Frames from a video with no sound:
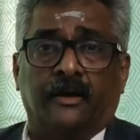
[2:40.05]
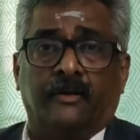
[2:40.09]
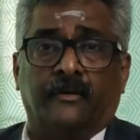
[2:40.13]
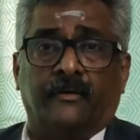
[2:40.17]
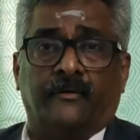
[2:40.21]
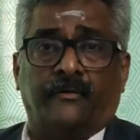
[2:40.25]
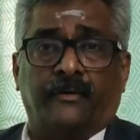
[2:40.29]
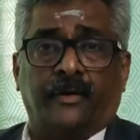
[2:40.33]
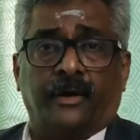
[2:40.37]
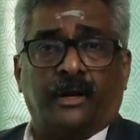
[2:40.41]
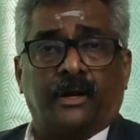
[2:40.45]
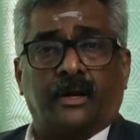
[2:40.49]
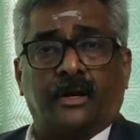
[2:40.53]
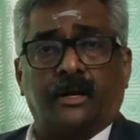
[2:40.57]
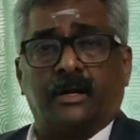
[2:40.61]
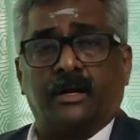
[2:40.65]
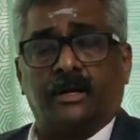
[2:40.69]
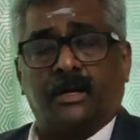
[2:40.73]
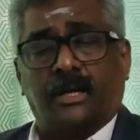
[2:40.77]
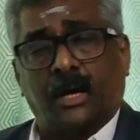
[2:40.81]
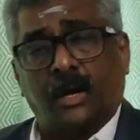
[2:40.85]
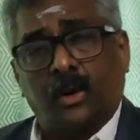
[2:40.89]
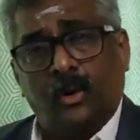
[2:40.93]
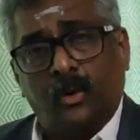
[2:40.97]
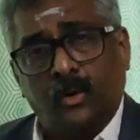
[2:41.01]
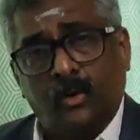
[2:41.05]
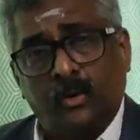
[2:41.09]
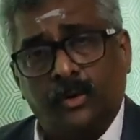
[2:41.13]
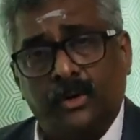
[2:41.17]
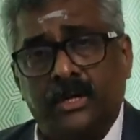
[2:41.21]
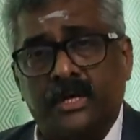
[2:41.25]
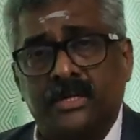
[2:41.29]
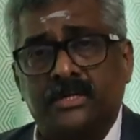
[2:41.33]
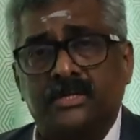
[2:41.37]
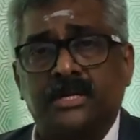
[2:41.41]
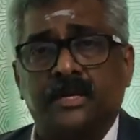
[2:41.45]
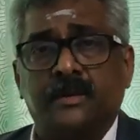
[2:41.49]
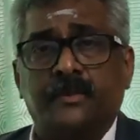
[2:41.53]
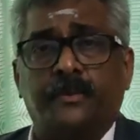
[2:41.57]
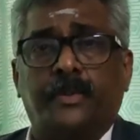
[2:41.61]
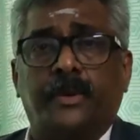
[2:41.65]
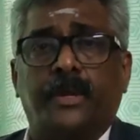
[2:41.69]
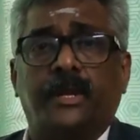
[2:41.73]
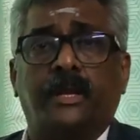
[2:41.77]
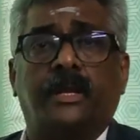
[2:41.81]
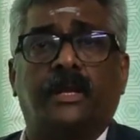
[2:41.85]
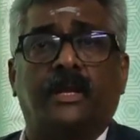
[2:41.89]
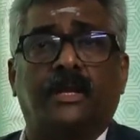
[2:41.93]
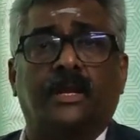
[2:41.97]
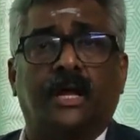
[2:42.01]
For Dow,
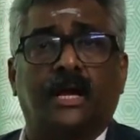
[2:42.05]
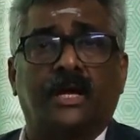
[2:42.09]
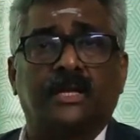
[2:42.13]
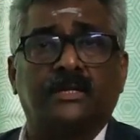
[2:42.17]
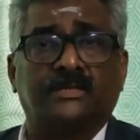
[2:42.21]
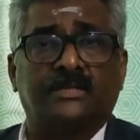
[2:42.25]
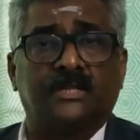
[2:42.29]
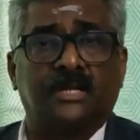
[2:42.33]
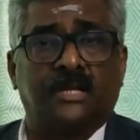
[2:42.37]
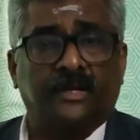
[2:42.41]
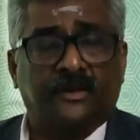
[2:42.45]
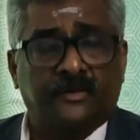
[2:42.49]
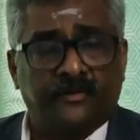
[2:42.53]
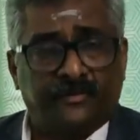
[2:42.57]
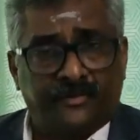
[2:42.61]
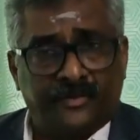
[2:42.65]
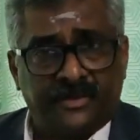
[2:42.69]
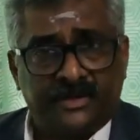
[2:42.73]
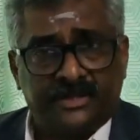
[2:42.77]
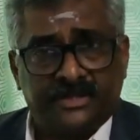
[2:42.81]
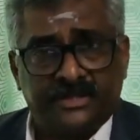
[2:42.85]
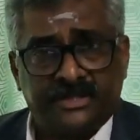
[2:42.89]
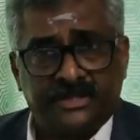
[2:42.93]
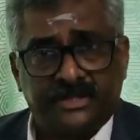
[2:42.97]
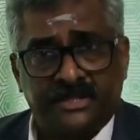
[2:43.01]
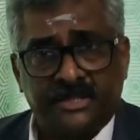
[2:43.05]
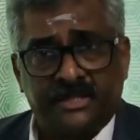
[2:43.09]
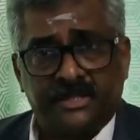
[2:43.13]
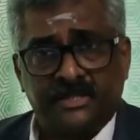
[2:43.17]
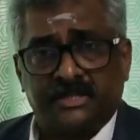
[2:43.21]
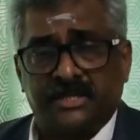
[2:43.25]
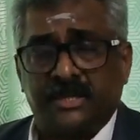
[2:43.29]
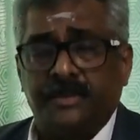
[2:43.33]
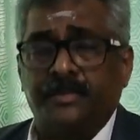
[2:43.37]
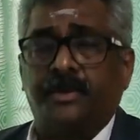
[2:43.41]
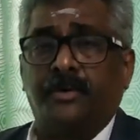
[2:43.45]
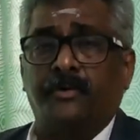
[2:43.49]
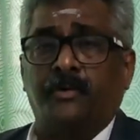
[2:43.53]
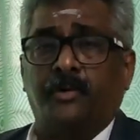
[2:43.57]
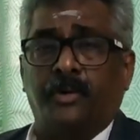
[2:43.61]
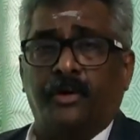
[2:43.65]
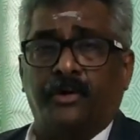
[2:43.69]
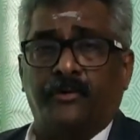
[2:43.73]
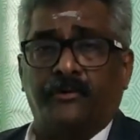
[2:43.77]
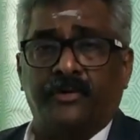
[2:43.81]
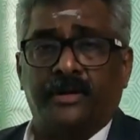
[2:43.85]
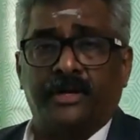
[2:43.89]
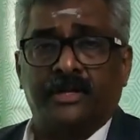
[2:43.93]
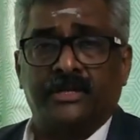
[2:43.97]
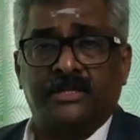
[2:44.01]
S&P, Nasdaq, FTSE,
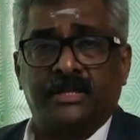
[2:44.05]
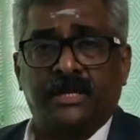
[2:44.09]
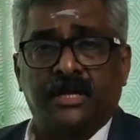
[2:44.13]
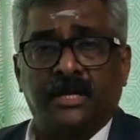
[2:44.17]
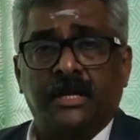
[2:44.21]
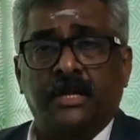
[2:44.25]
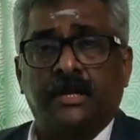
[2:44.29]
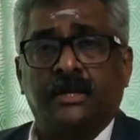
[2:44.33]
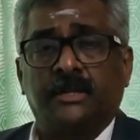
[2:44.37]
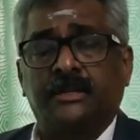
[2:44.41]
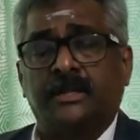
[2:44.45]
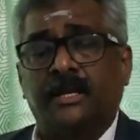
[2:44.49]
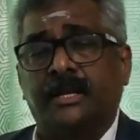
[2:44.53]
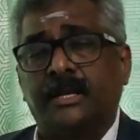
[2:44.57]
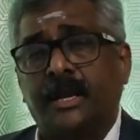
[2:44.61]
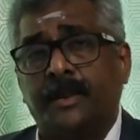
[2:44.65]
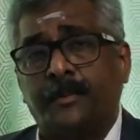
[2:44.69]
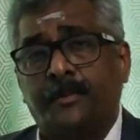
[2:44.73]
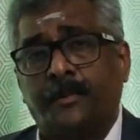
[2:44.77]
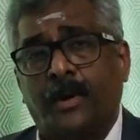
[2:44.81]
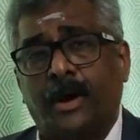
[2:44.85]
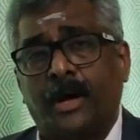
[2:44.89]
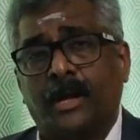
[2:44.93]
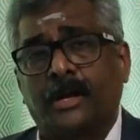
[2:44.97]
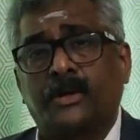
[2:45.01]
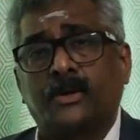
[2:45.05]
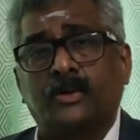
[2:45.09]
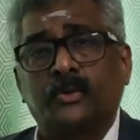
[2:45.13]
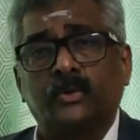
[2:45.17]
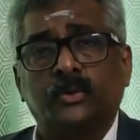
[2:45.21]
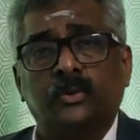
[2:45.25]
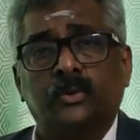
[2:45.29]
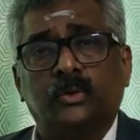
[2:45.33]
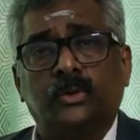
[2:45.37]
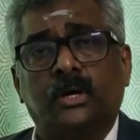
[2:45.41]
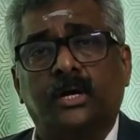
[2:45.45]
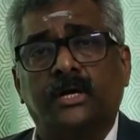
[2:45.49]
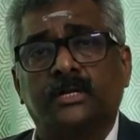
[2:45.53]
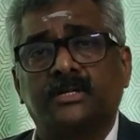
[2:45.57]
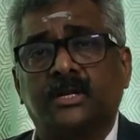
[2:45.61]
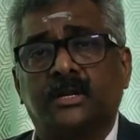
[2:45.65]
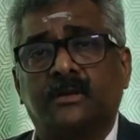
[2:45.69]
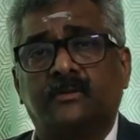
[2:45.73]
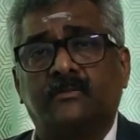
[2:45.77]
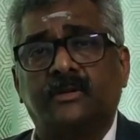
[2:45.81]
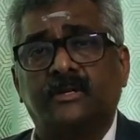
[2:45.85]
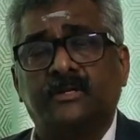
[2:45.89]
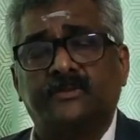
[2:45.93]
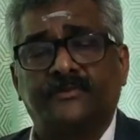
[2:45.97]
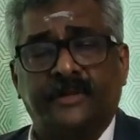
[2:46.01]
CBOE weeks. Then in part 2, as
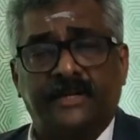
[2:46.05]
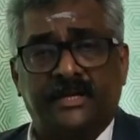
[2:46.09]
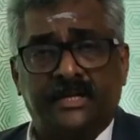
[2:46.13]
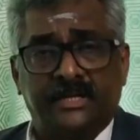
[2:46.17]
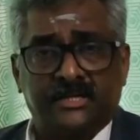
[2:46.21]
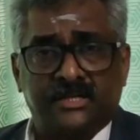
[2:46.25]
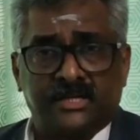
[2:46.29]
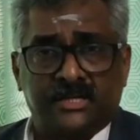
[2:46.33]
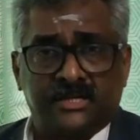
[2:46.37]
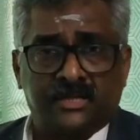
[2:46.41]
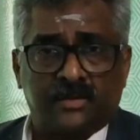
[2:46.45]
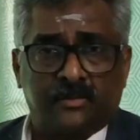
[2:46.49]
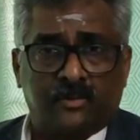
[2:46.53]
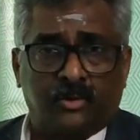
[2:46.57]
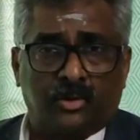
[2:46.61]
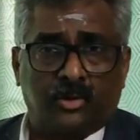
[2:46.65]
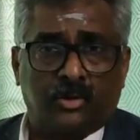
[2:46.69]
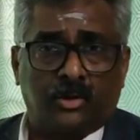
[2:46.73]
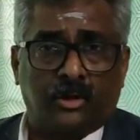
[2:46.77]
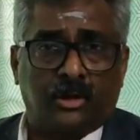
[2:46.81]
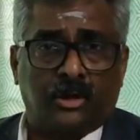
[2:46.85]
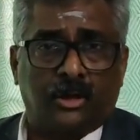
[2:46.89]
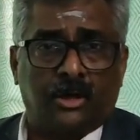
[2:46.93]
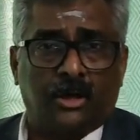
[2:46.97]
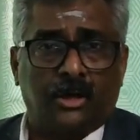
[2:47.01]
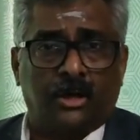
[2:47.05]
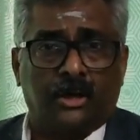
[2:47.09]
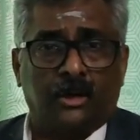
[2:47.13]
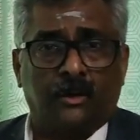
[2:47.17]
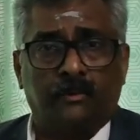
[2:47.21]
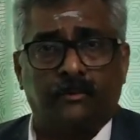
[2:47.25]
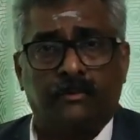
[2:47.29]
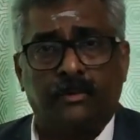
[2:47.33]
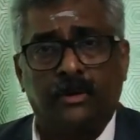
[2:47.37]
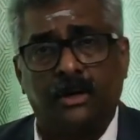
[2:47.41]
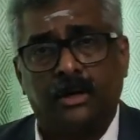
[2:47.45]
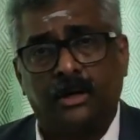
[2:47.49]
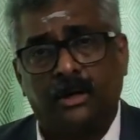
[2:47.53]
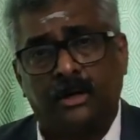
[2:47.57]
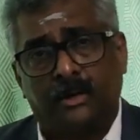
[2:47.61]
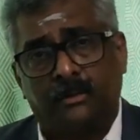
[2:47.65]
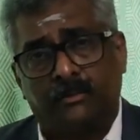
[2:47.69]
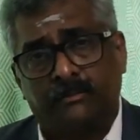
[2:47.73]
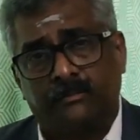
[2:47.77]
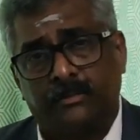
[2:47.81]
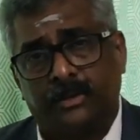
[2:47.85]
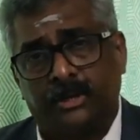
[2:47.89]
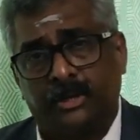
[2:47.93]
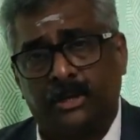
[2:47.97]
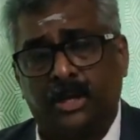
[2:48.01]
always, we discuss about
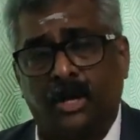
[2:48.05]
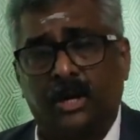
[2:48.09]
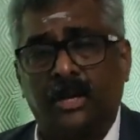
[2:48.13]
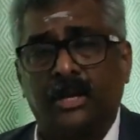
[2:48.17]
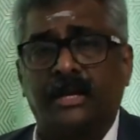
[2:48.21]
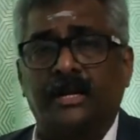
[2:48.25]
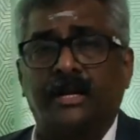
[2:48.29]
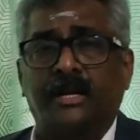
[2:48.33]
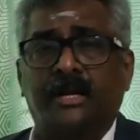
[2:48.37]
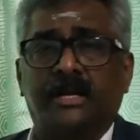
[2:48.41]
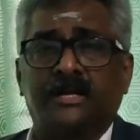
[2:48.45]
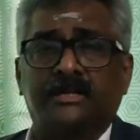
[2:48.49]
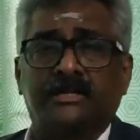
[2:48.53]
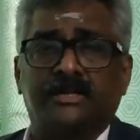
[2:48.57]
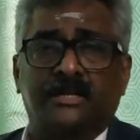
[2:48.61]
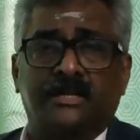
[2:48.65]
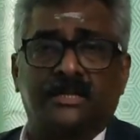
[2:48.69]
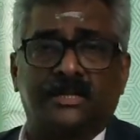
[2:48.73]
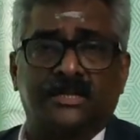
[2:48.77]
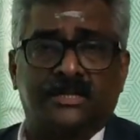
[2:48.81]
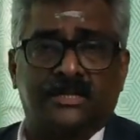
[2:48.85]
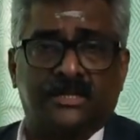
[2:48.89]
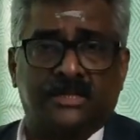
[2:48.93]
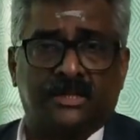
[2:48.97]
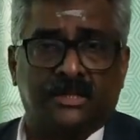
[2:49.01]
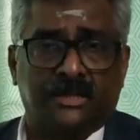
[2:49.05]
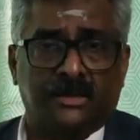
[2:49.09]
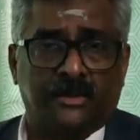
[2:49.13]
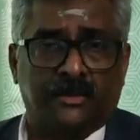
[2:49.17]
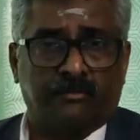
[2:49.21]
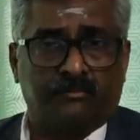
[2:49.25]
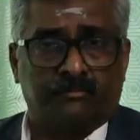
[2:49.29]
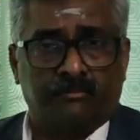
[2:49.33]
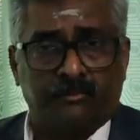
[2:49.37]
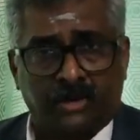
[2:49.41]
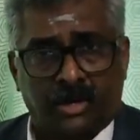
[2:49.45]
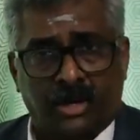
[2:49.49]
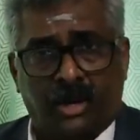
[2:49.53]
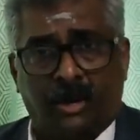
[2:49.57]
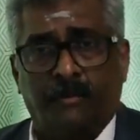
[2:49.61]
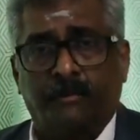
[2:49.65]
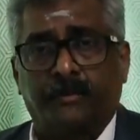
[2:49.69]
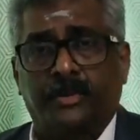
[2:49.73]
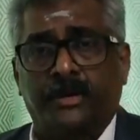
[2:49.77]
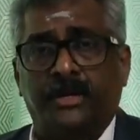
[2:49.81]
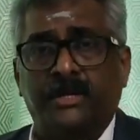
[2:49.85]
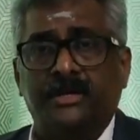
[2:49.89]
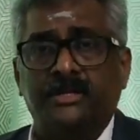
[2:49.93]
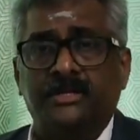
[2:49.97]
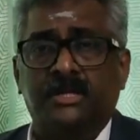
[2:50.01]
dollar index and its
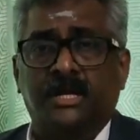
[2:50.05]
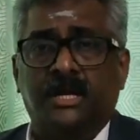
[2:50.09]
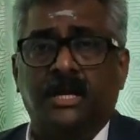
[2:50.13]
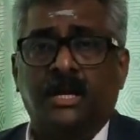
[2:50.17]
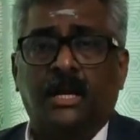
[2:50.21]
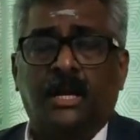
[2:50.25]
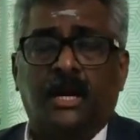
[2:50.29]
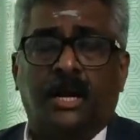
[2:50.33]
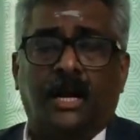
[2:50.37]
components.